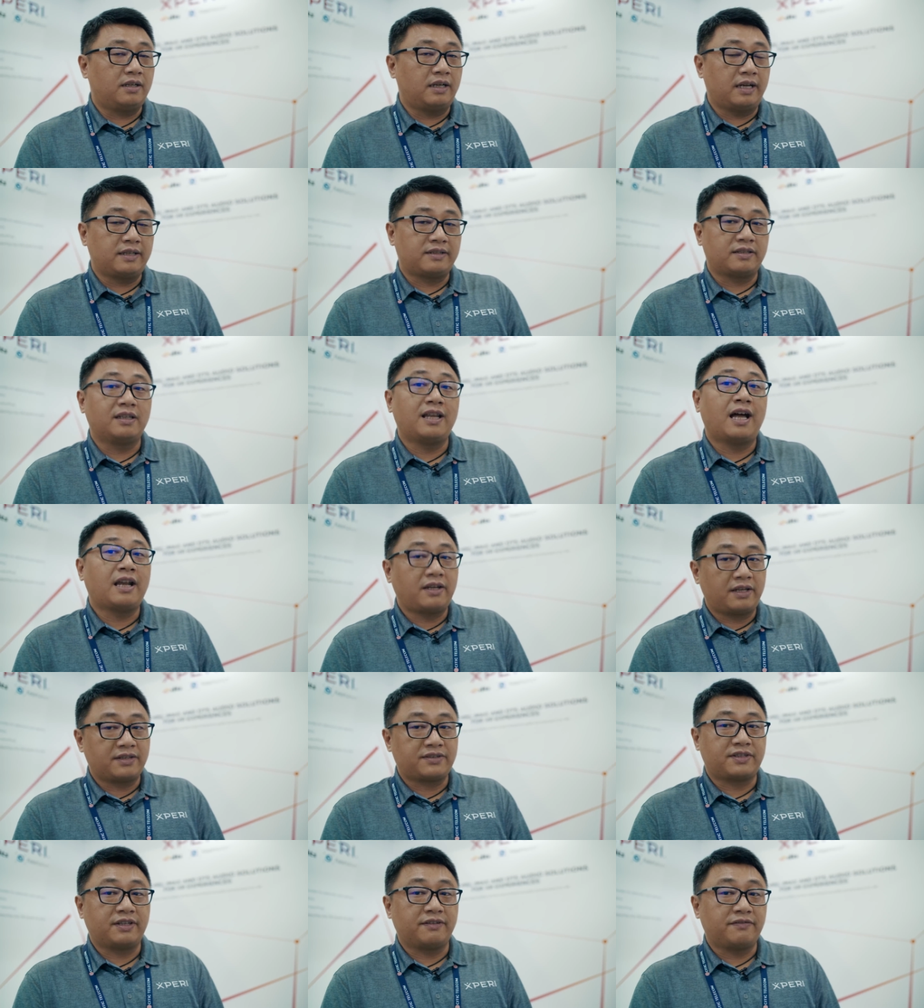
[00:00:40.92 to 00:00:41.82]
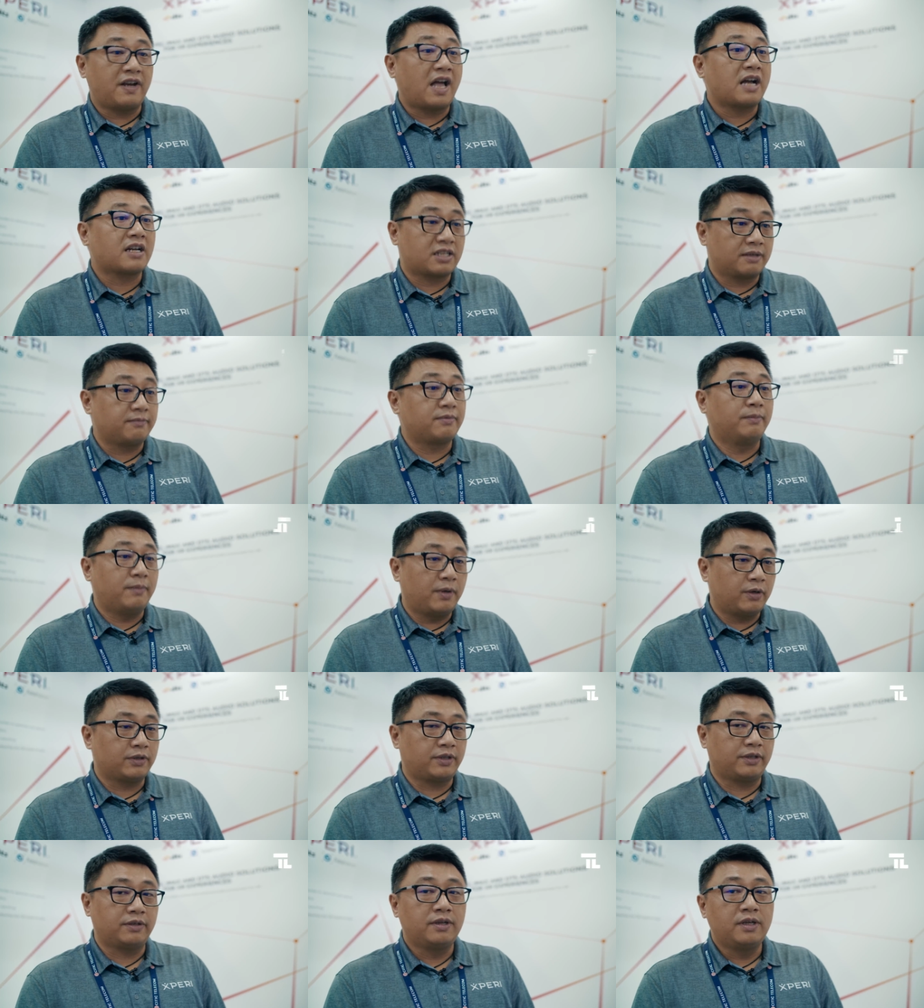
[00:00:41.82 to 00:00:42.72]
It's the latest flagship
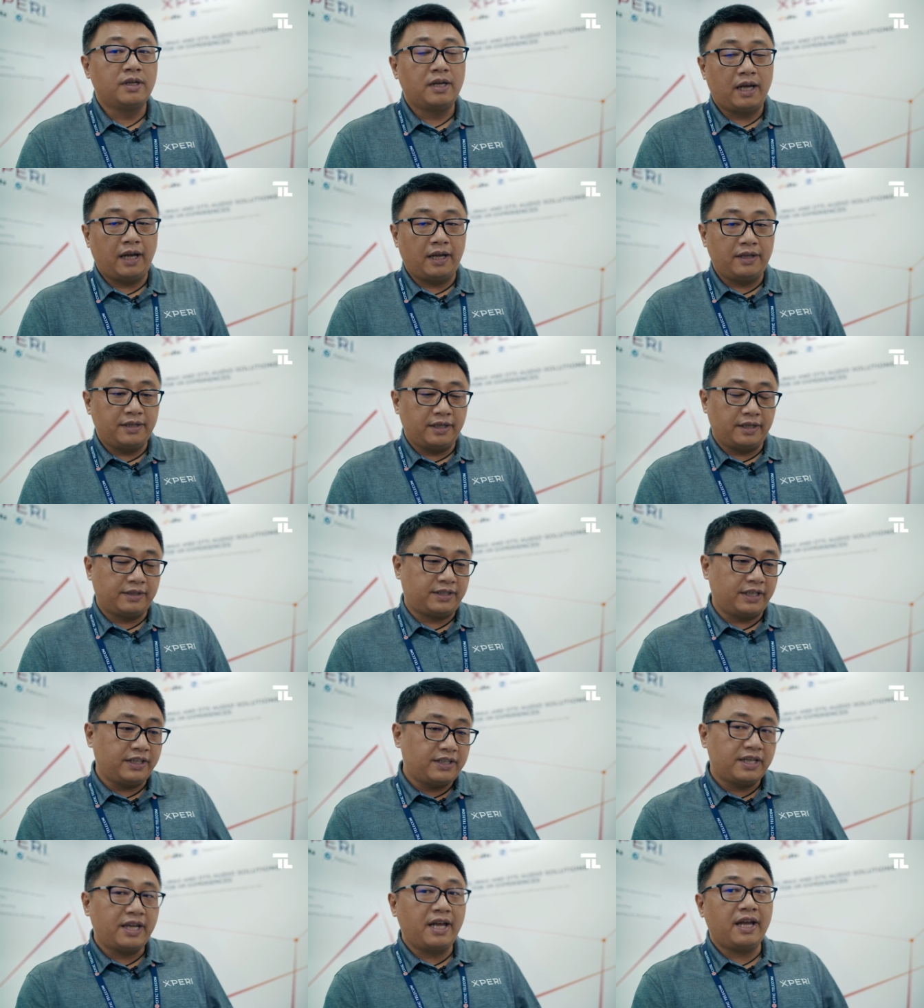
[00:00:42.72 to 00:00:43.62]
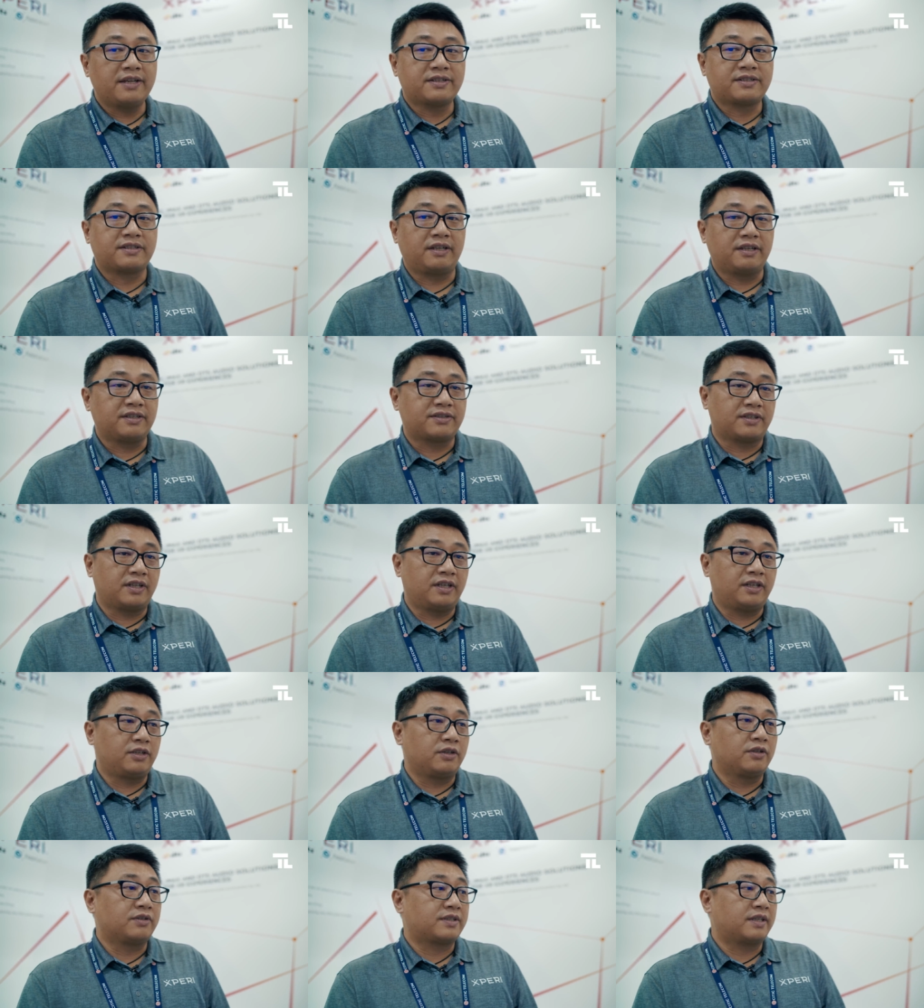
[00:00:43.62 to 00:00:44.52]
model. And DTS is
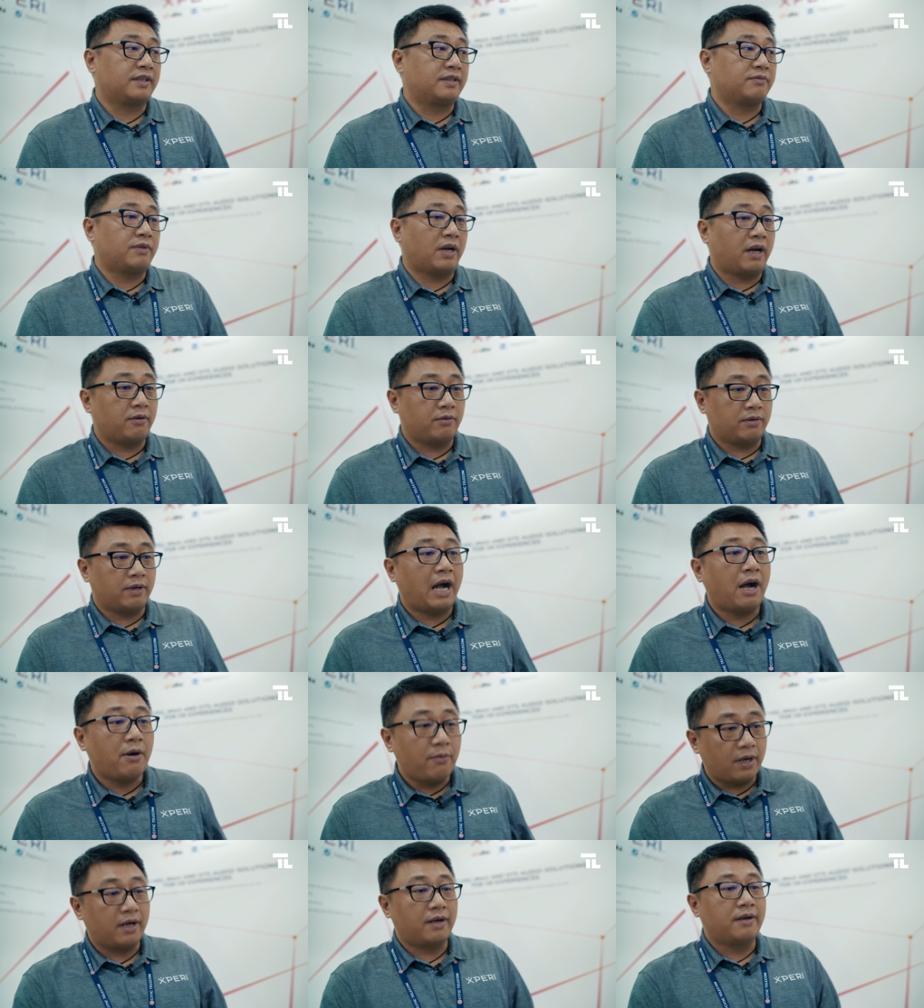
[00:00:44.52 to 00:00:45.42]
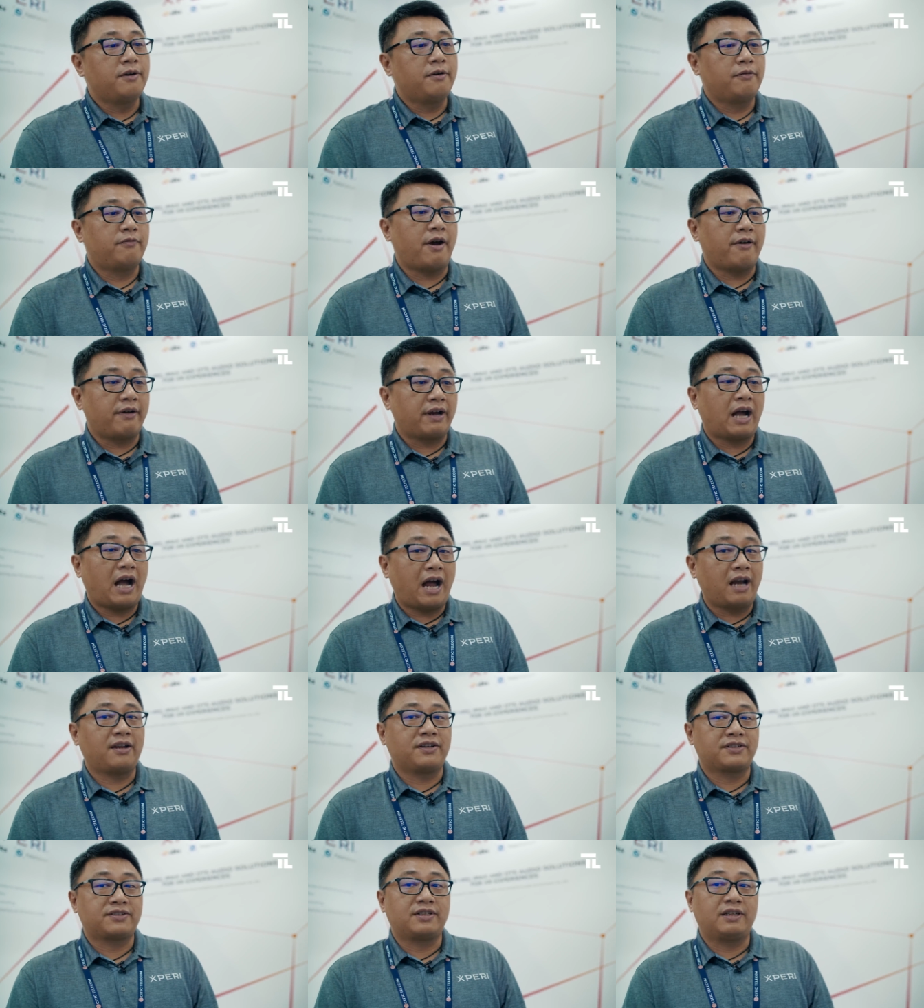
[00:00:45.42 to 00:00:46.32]
using our very
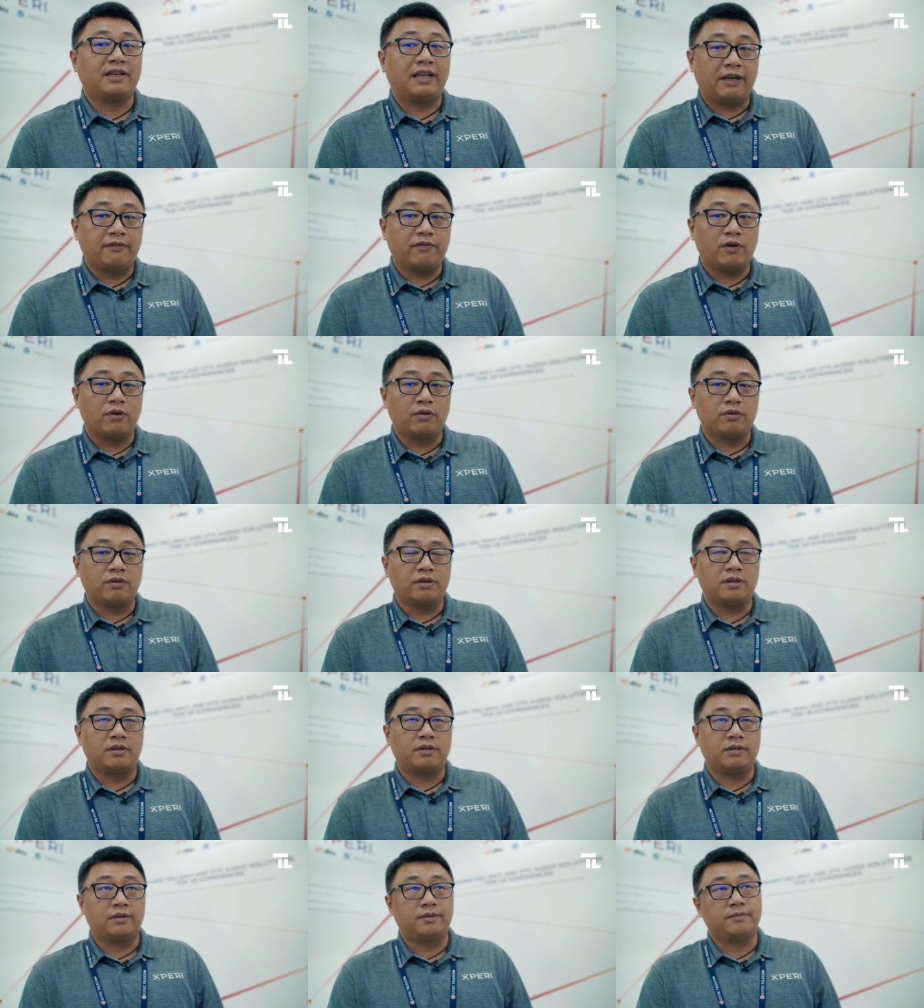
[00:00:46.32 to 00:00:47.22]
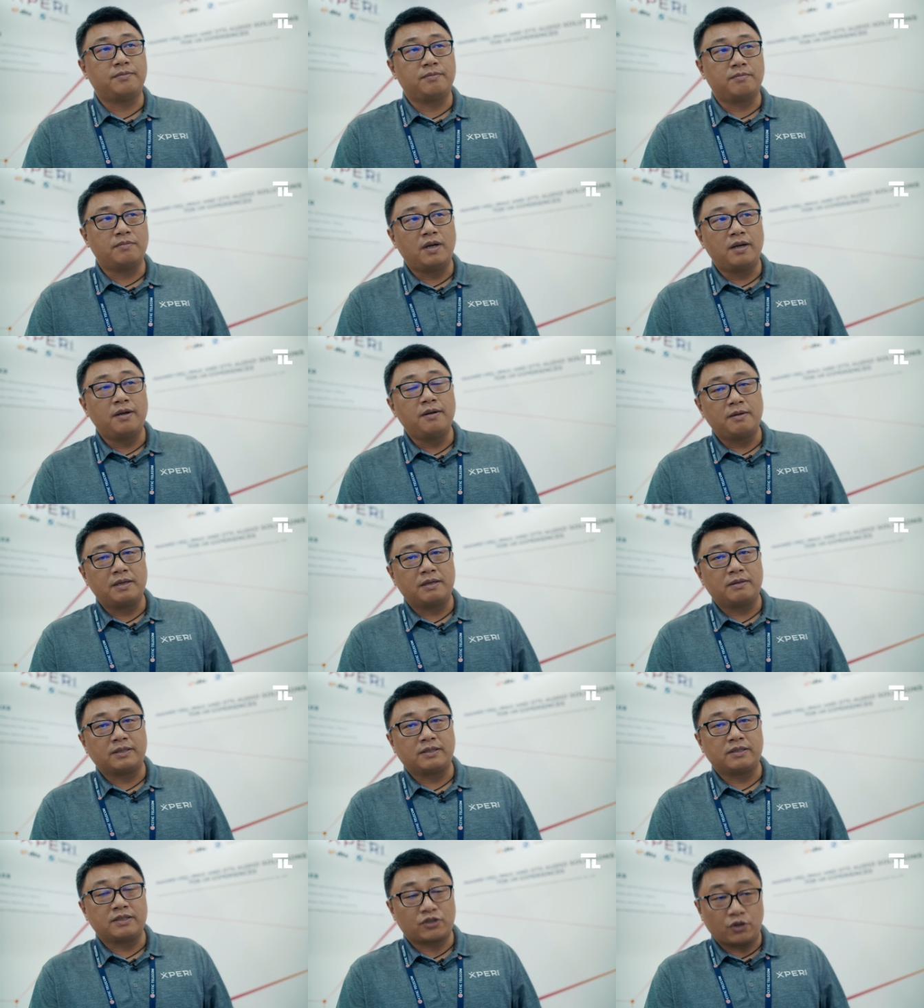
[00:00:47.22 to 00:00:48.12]
highest level
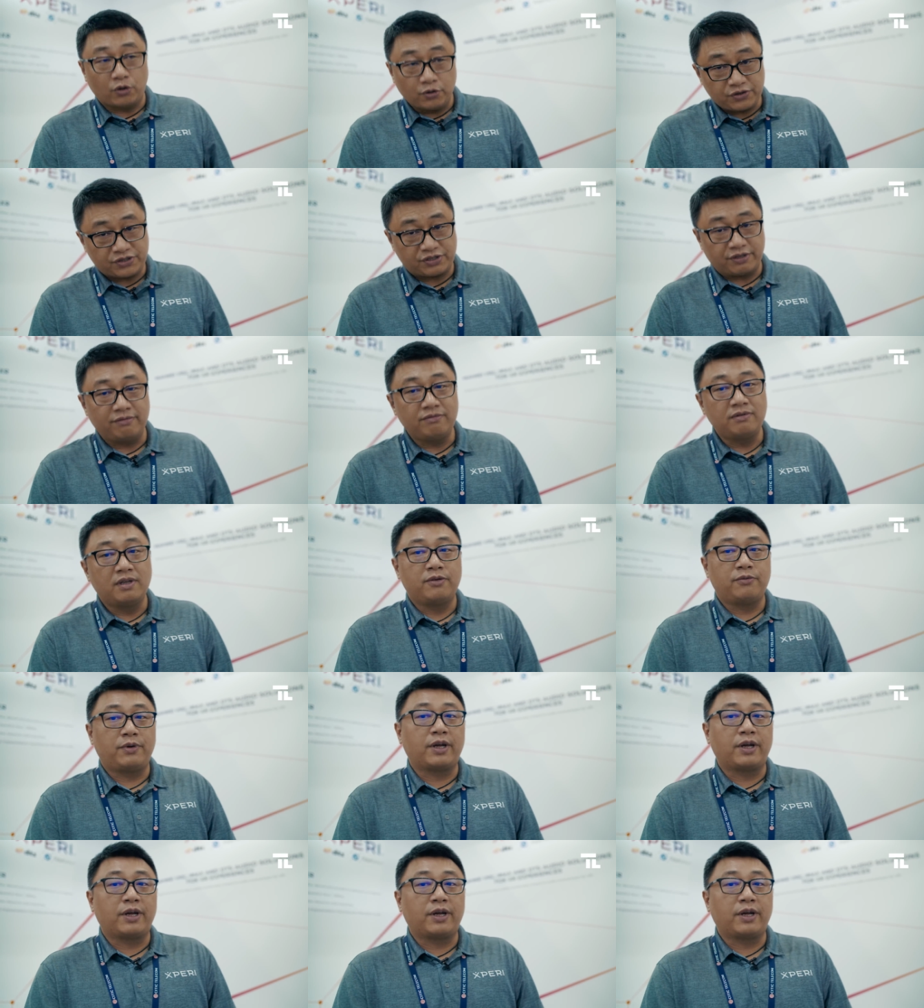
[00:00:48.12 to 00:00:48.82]
solution.